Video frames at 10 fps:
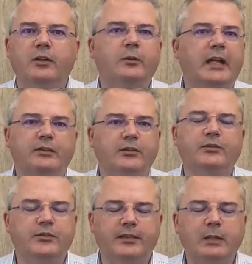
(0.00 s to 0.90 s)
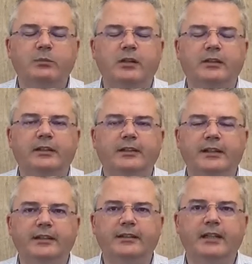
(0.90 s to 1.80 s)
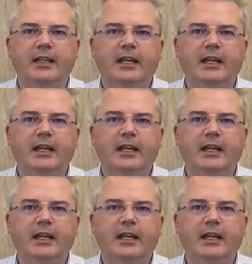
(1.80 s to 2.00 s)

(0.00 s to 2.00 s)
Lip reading: all we have to do is just keep rolling the dice,